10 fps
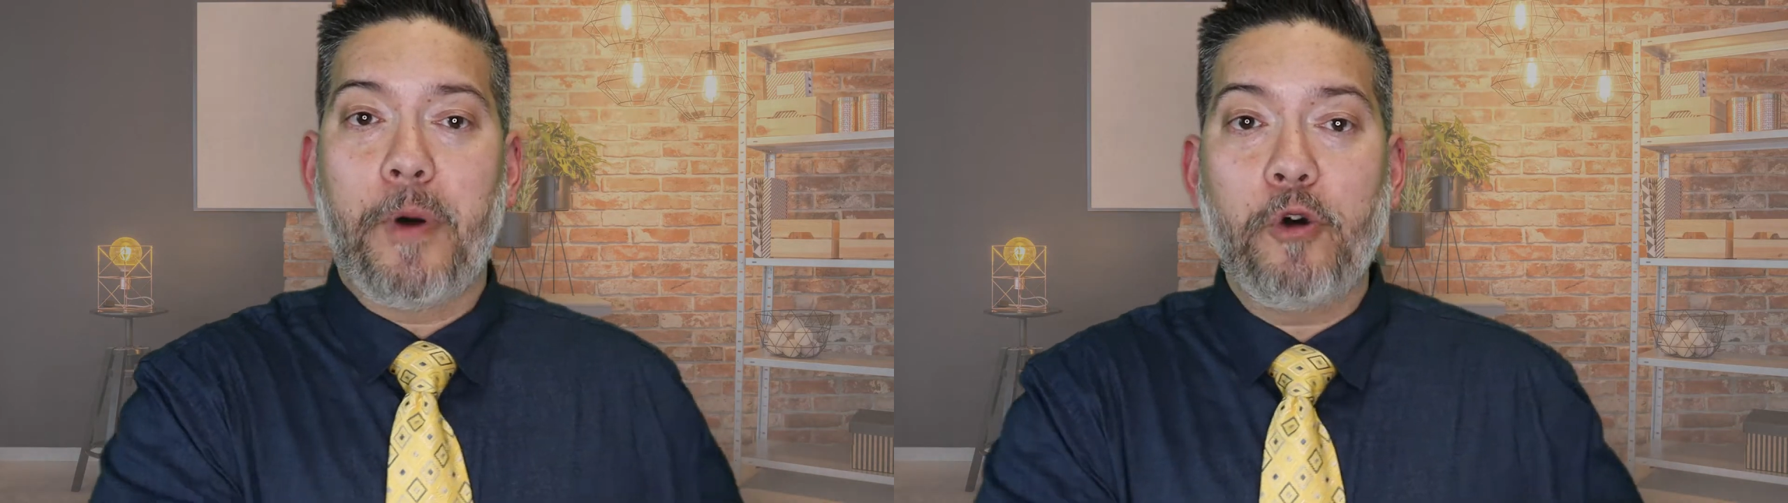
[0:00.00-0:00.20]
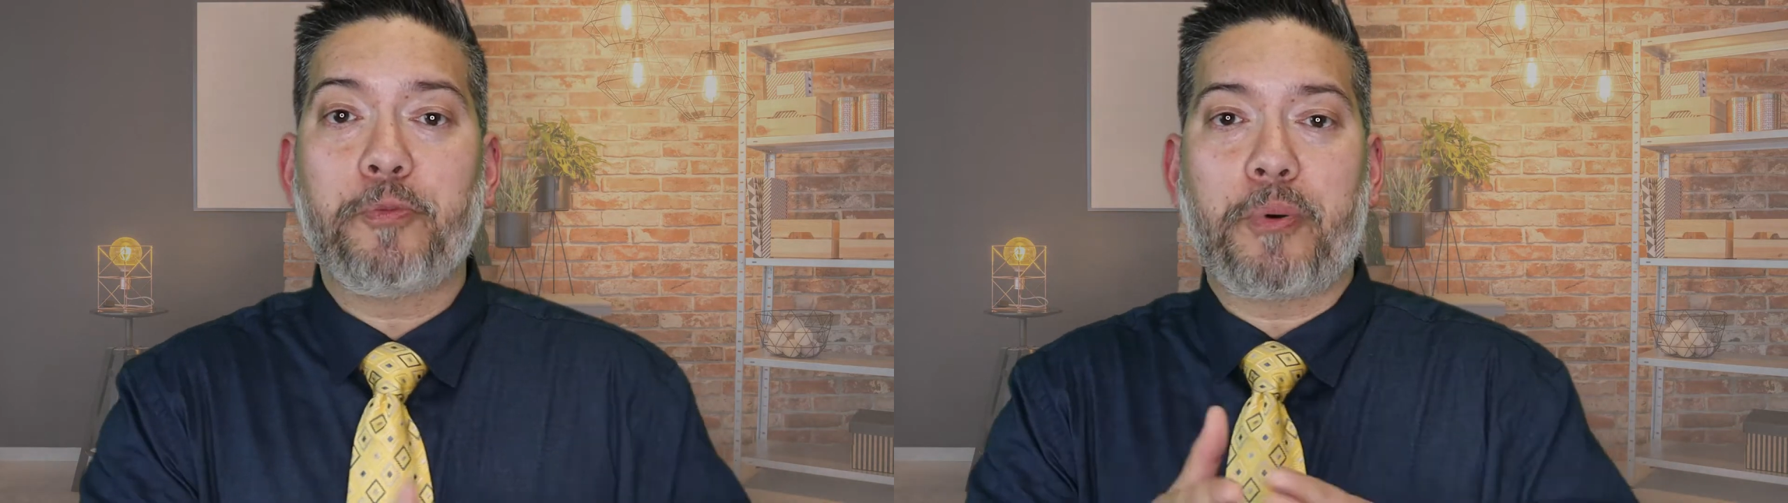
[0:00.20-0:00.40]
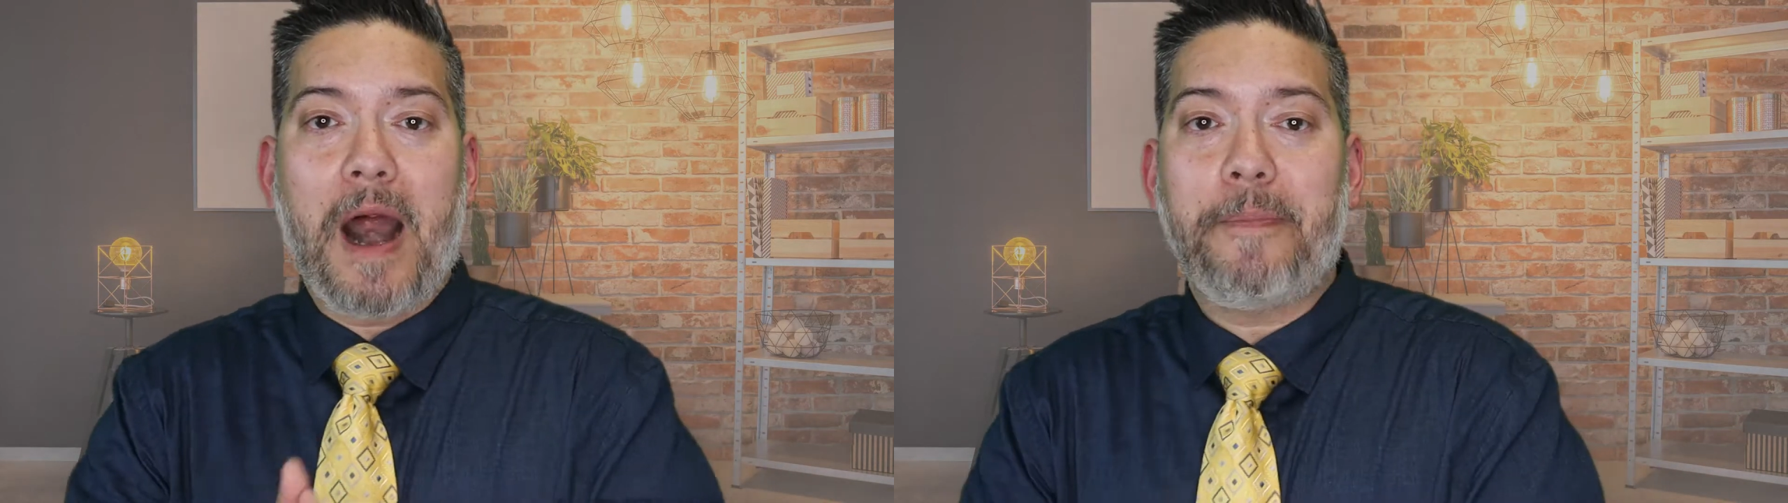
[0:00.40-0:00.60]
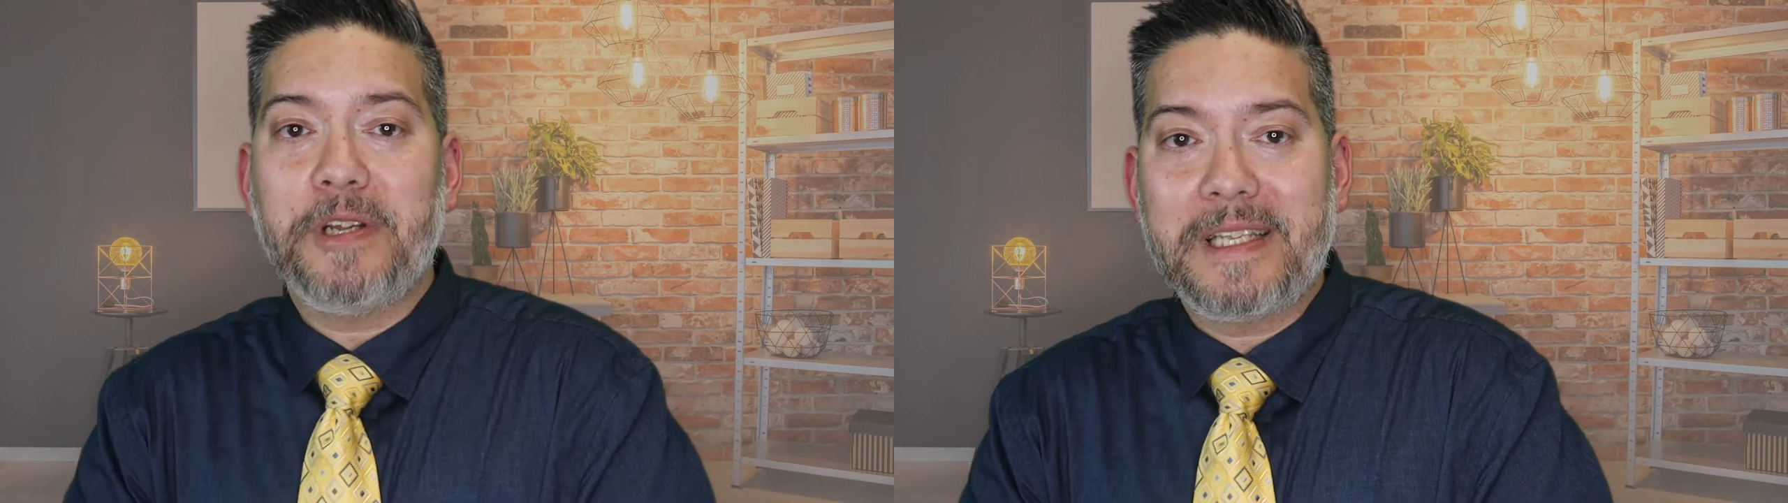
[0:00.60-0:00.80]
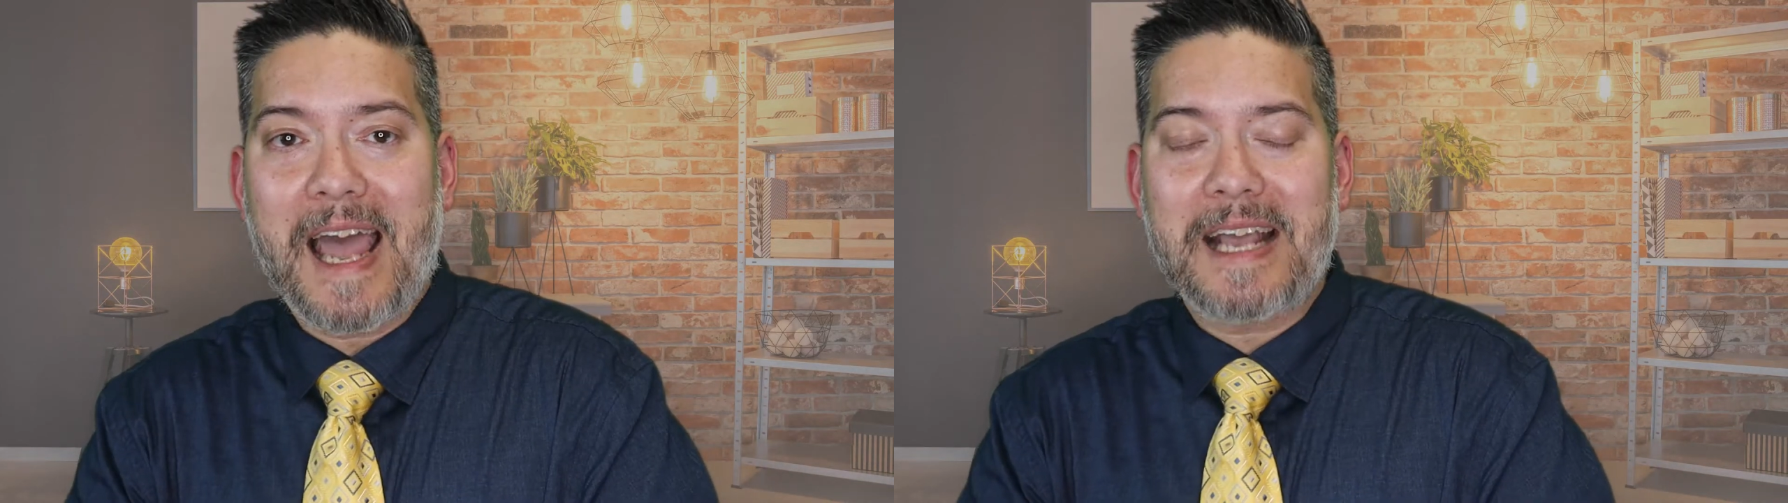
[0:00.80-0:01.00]
both
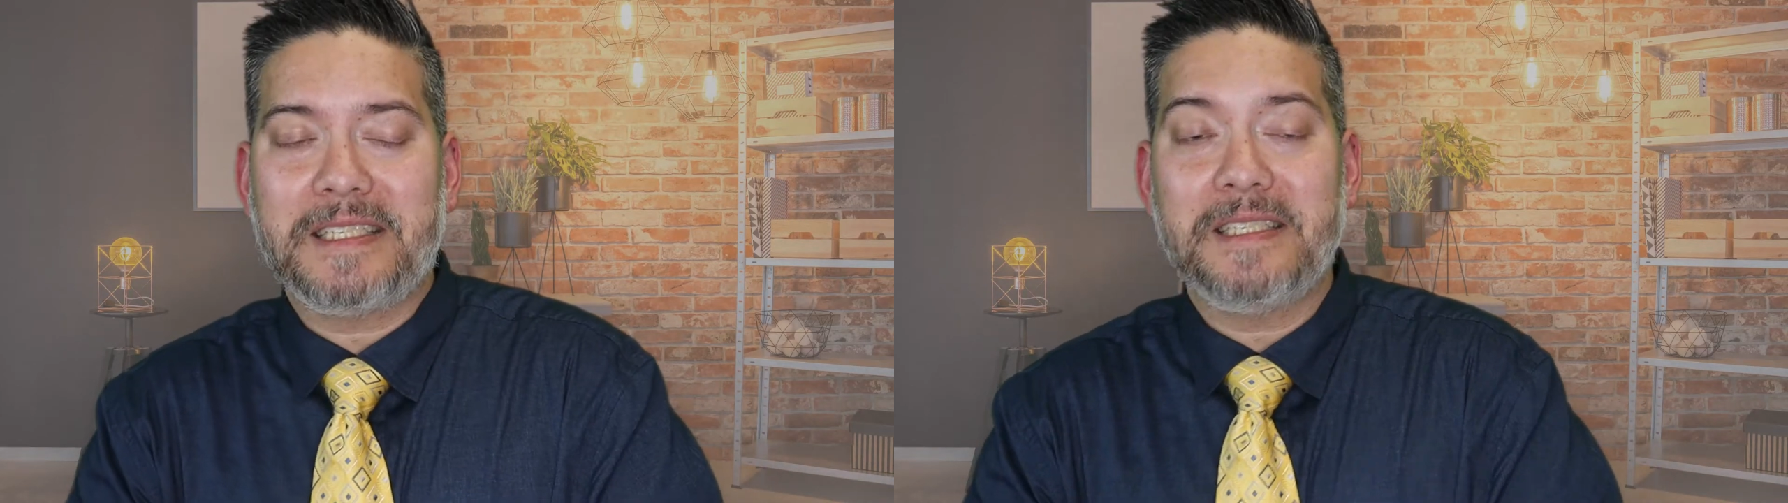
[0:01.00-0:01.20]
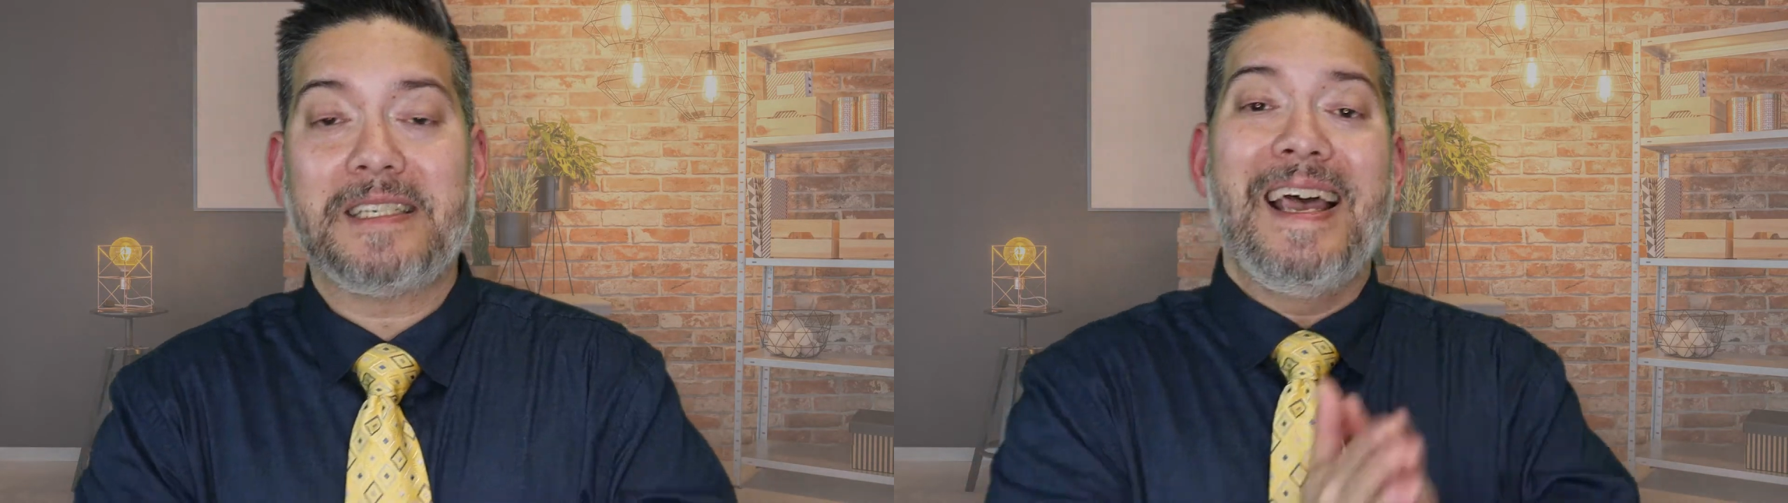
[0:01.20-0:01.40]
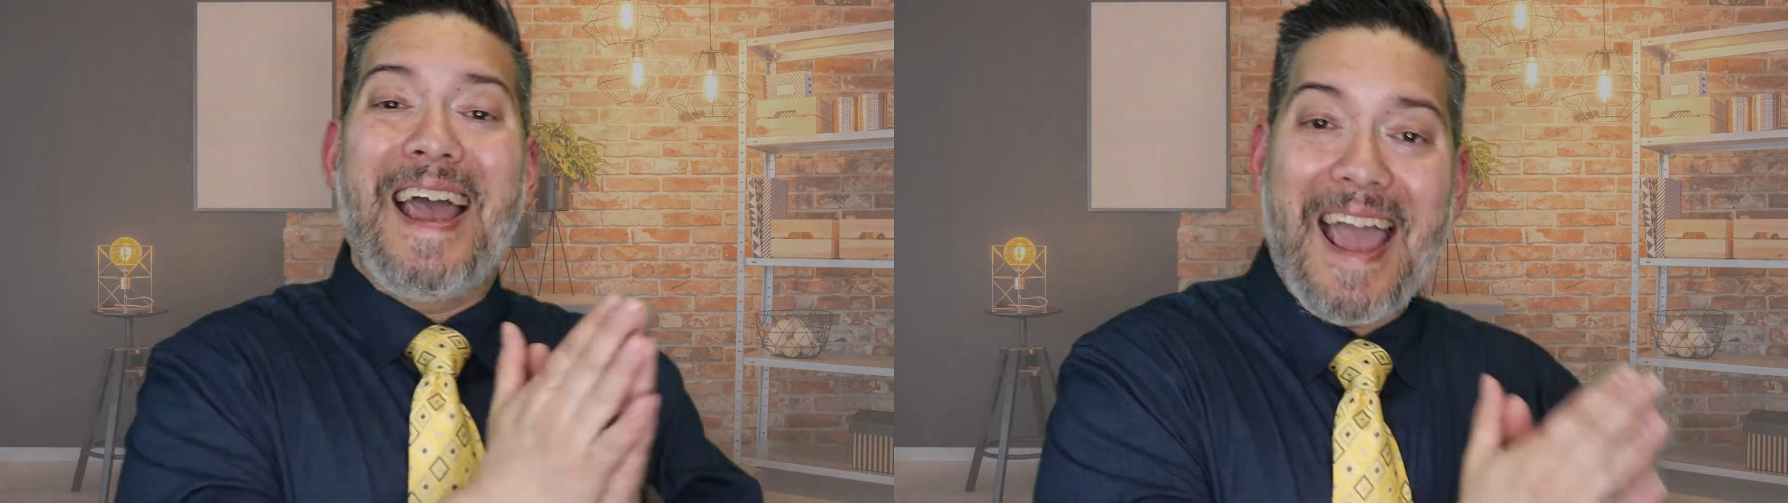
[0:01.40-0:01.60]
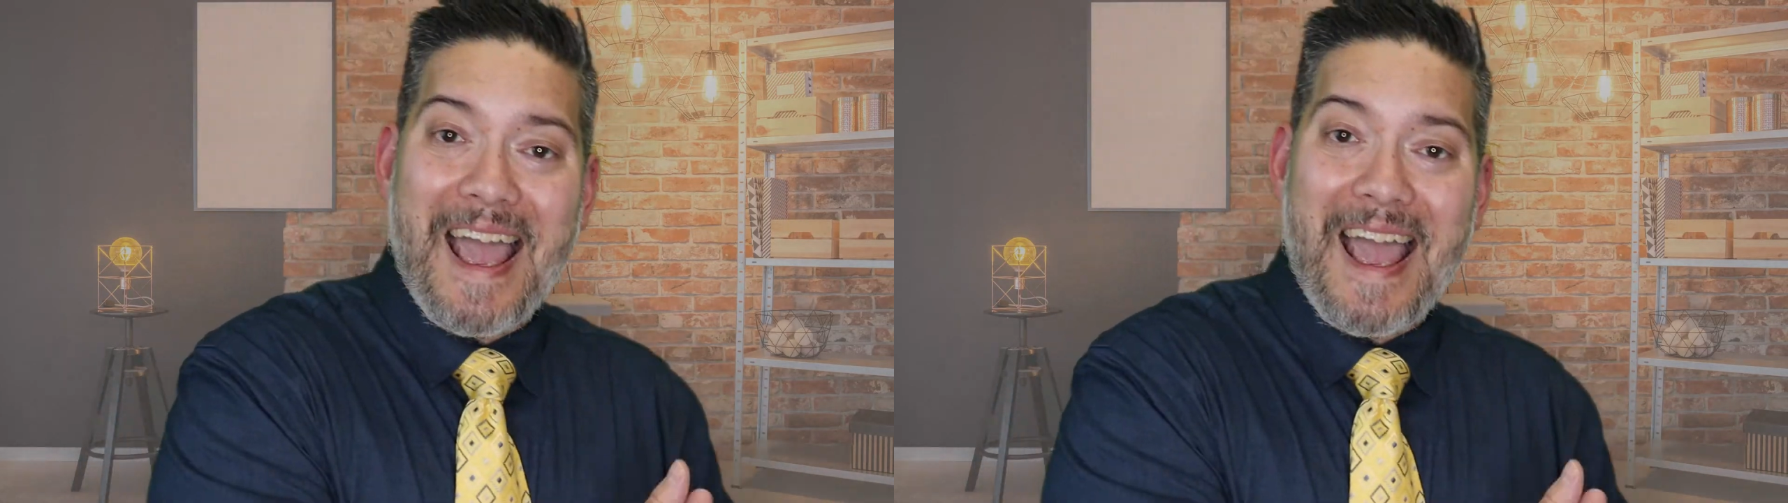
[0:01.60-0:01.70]
property taxes